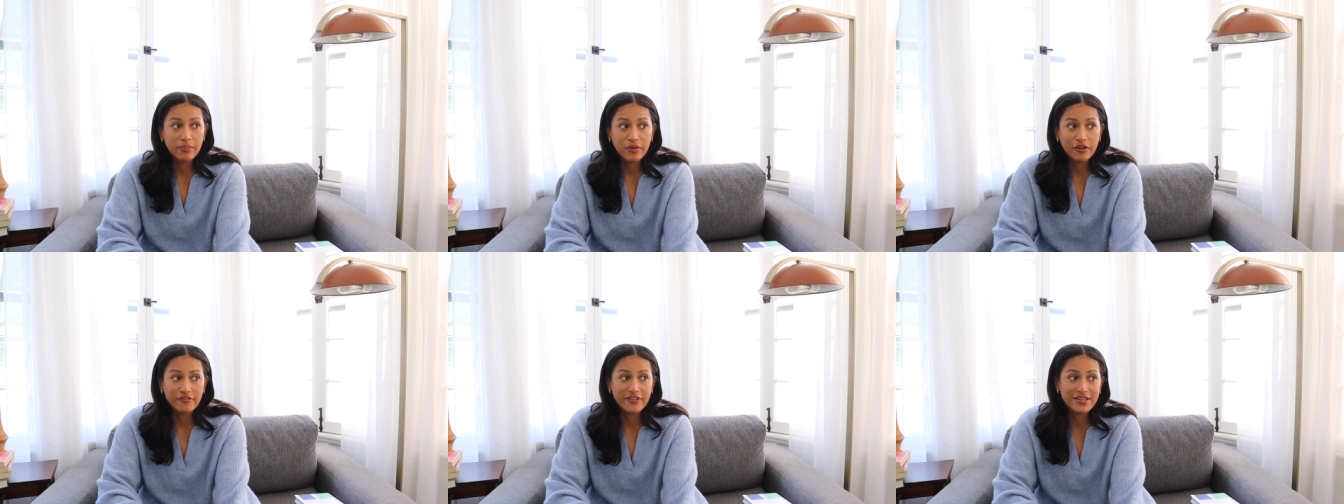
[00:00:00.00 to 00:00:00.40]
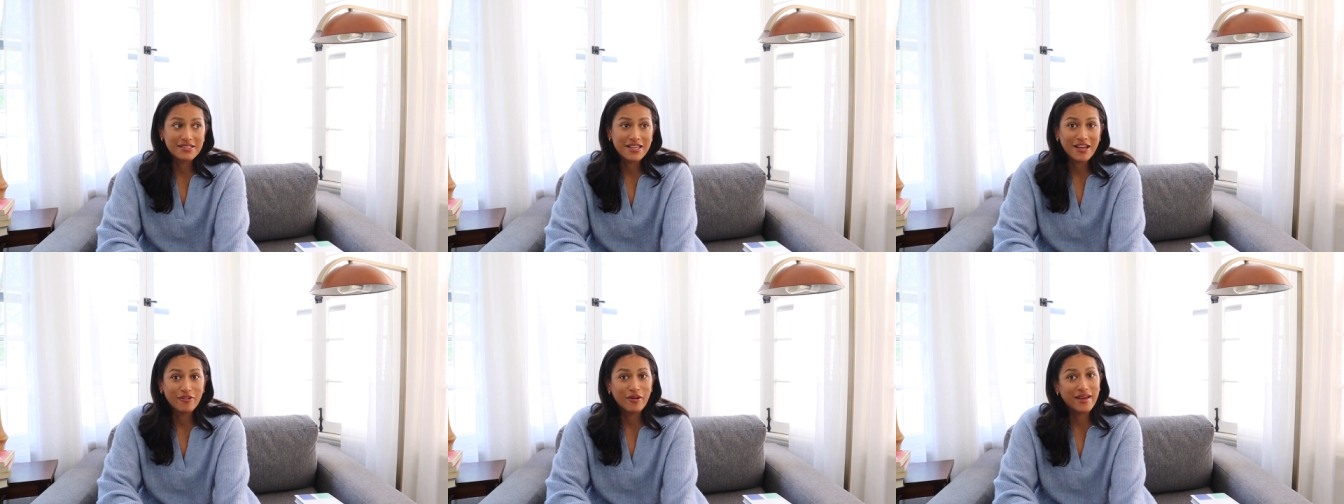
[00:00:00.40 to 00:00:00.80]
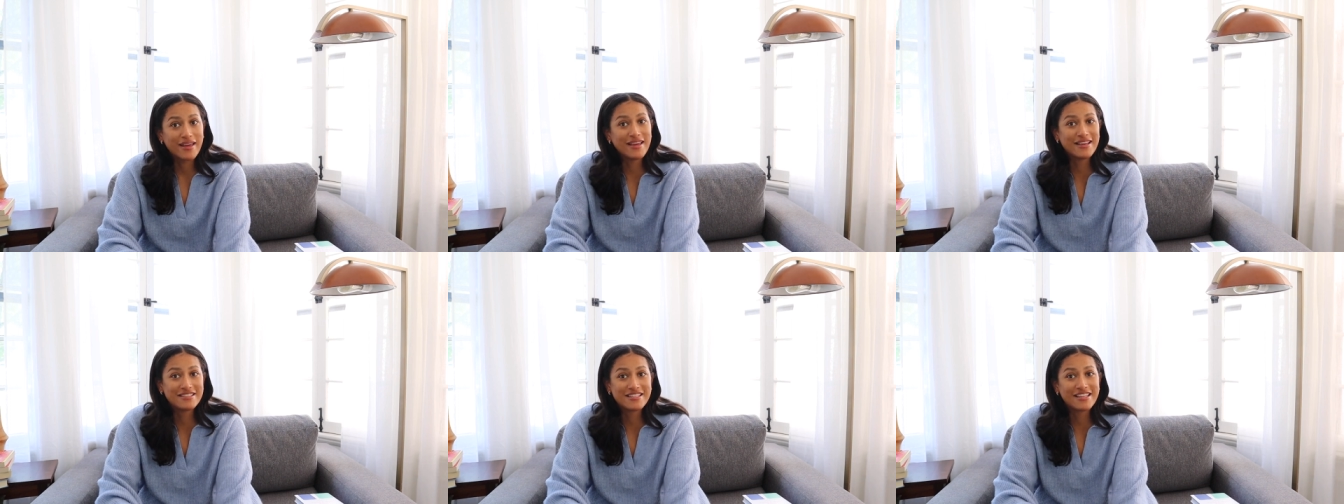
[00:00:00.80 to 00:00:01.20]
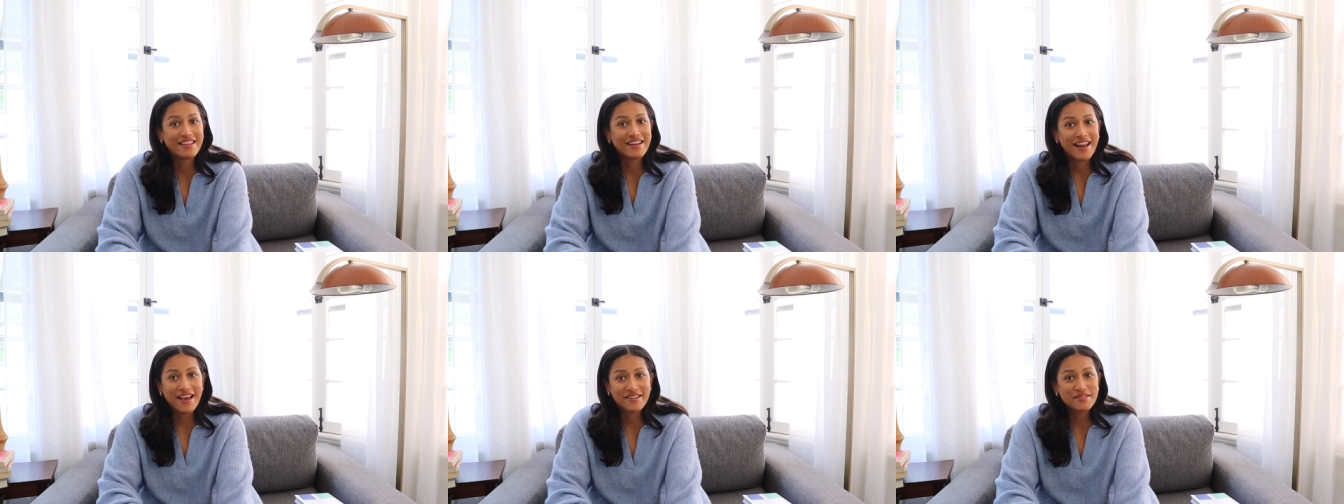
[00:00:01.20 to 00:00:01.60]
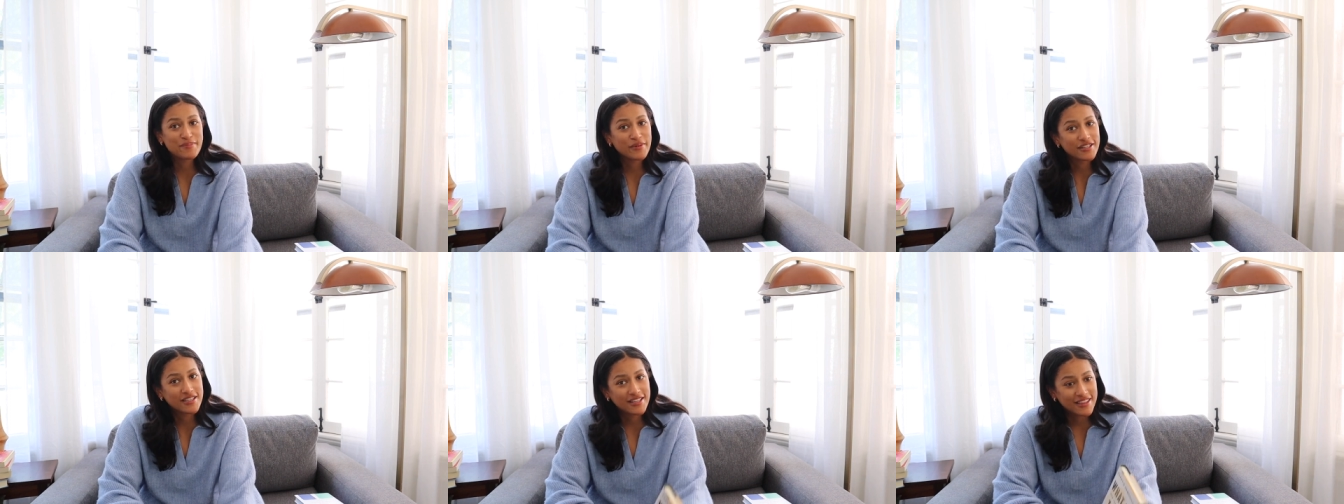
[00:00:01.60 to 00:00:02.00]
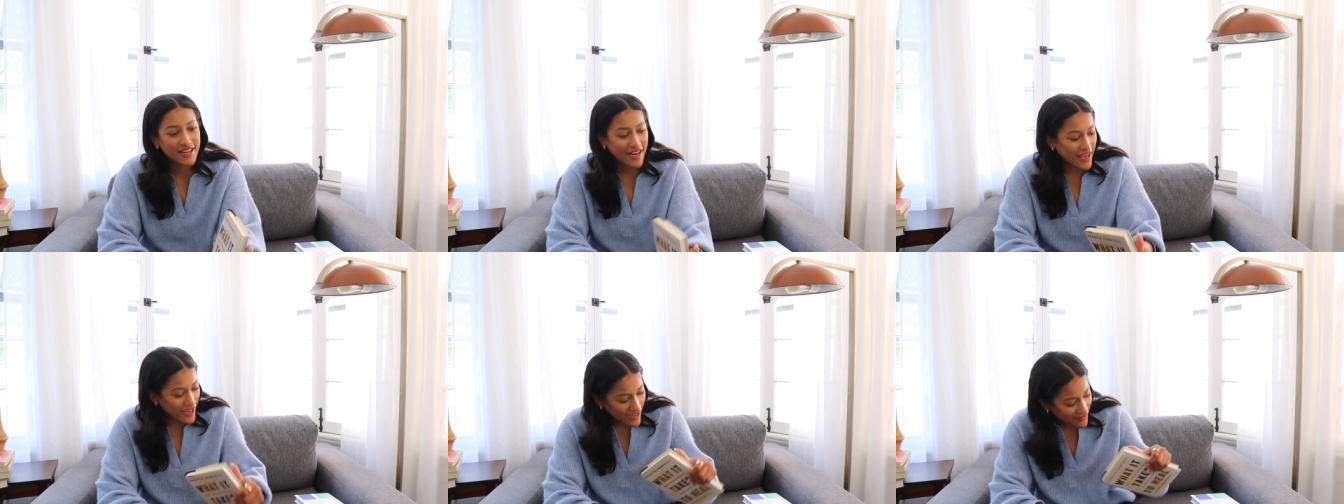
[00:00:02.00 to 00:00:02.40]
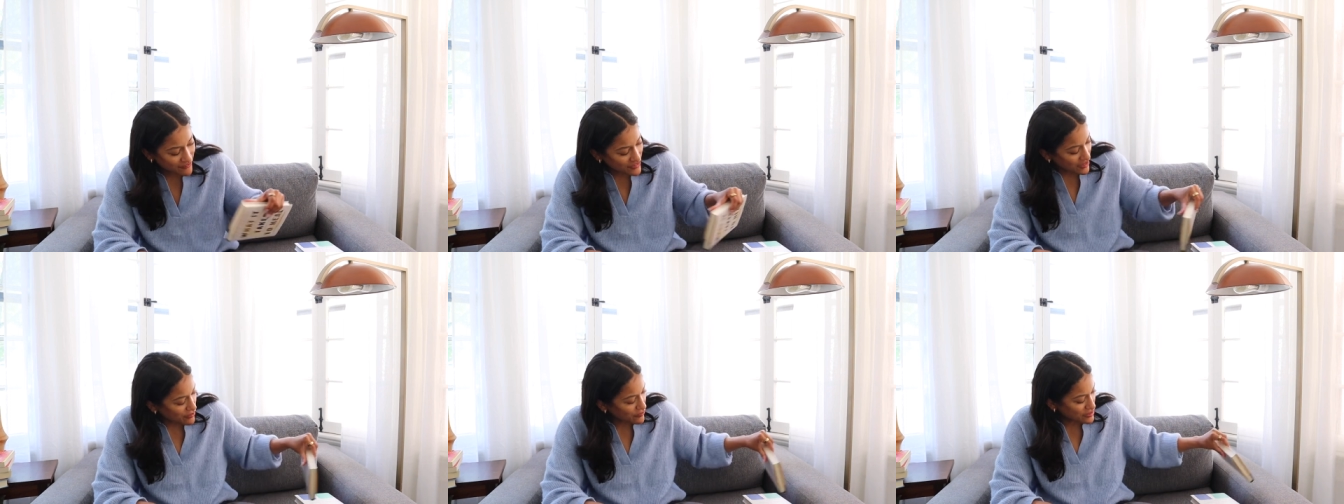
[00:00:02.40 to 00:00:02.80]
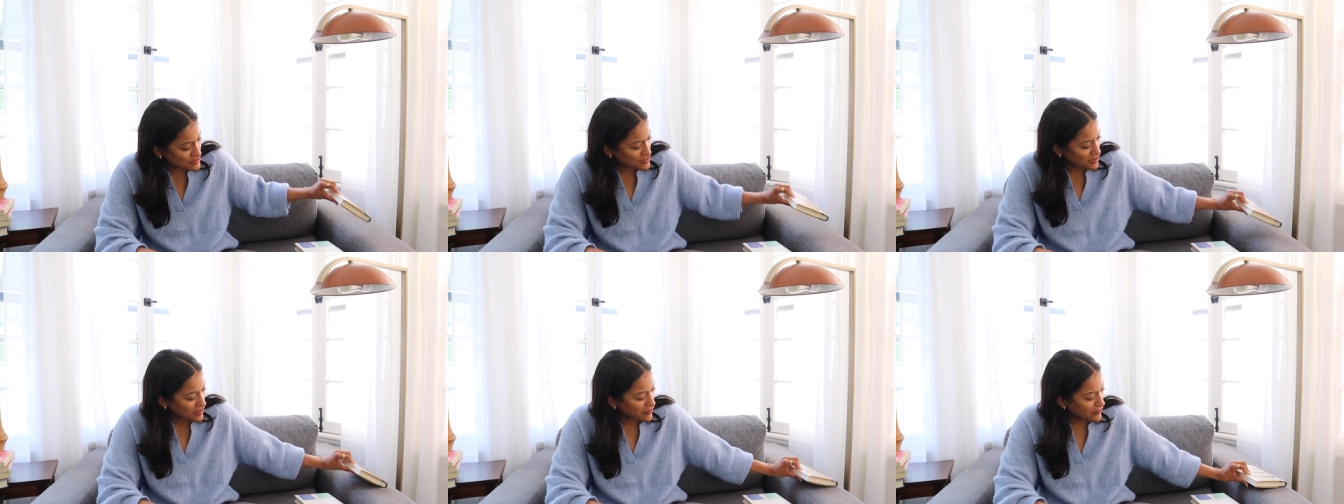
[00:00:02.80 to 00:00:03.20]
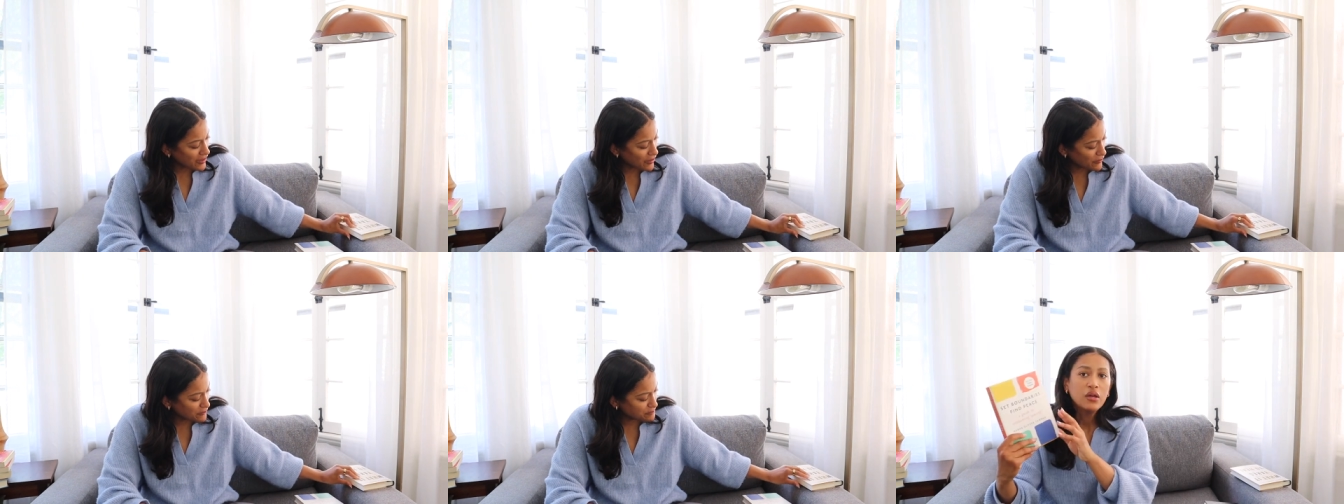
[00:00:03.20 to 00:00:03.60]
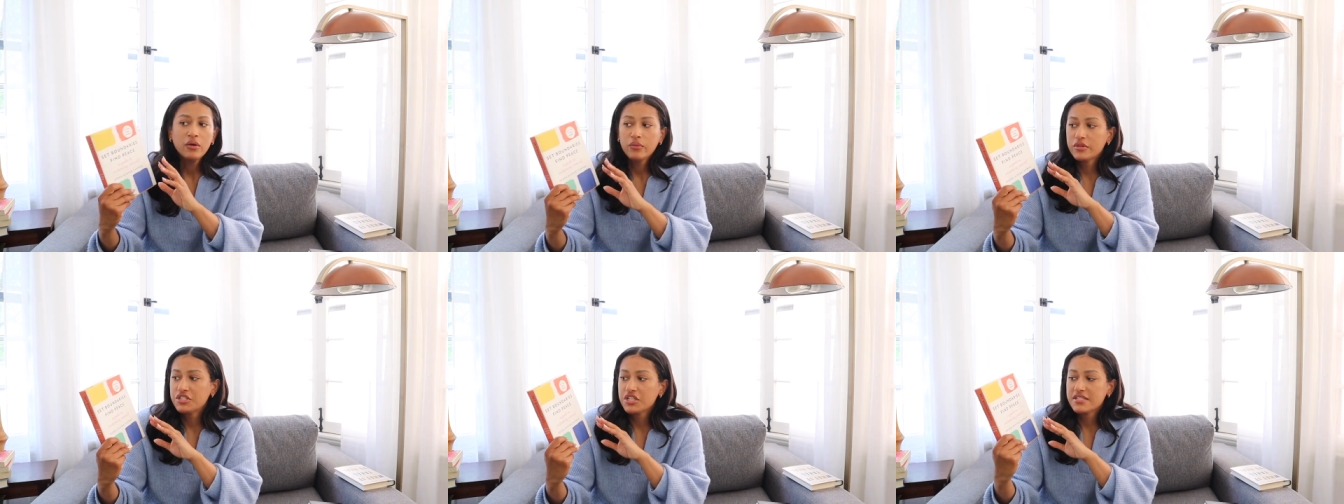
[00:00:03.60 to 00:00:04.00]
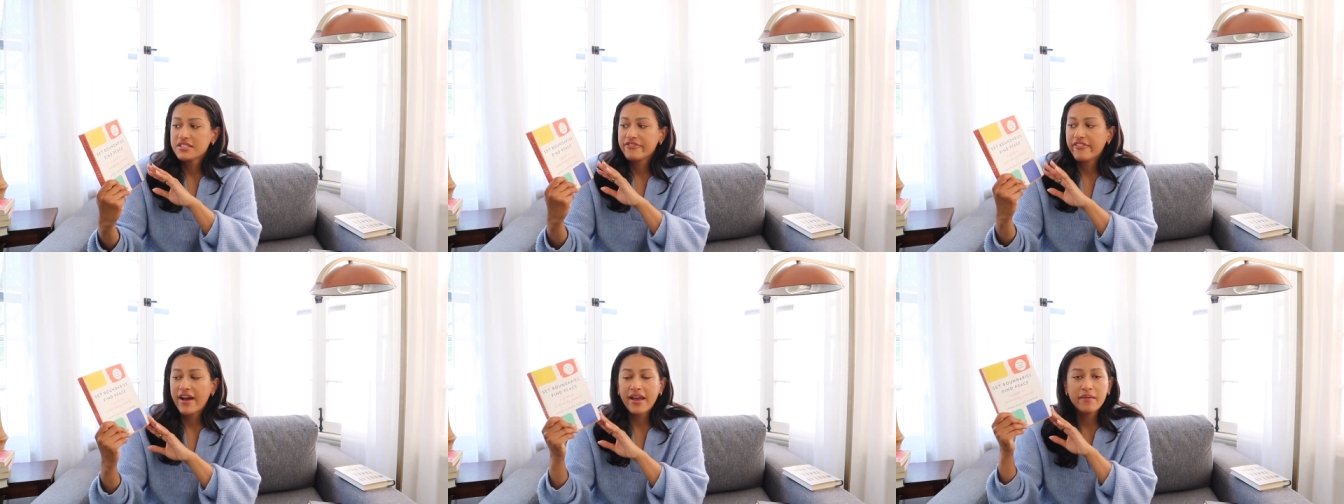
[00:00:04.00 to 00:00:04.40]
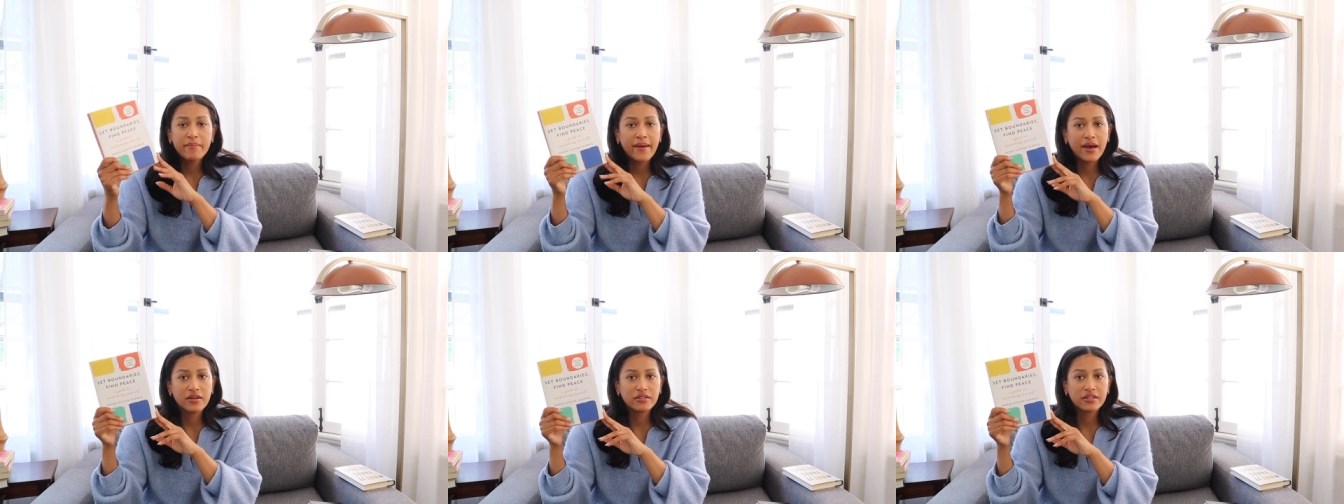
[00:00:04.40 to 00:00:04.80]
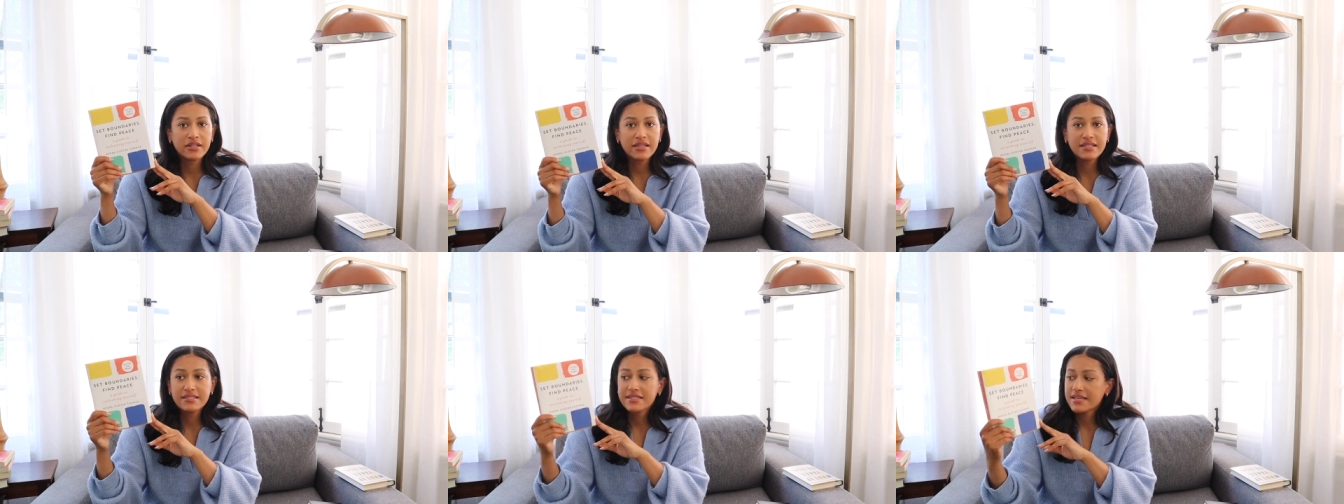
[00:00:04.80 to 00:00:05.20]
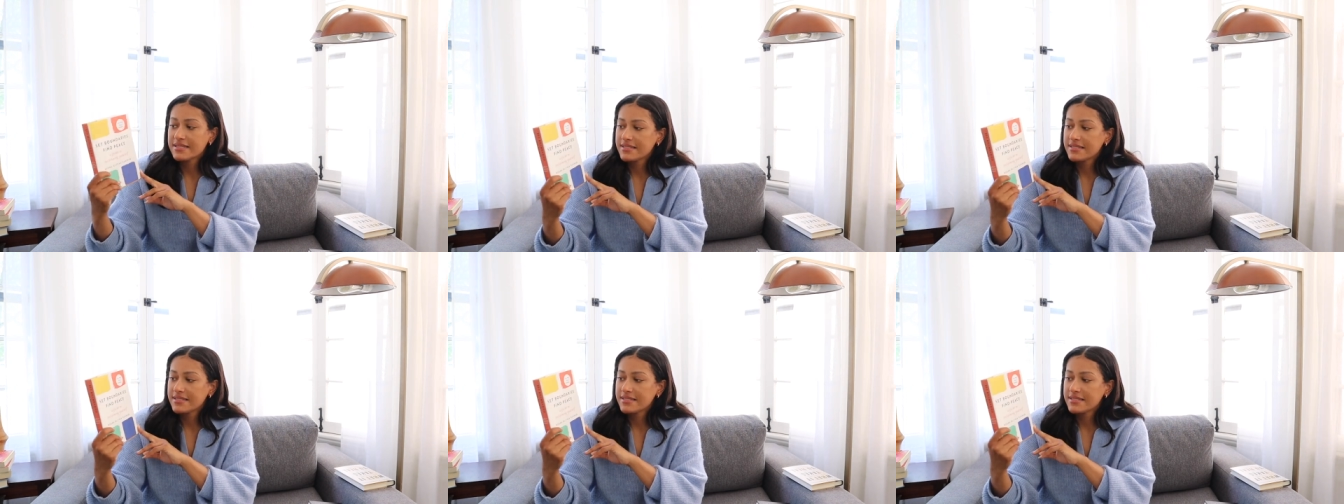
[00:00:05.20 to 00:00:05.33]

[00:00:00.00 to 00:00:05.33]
perfect segue into the next book that I have that I want to talk about, which is Find Boundaries,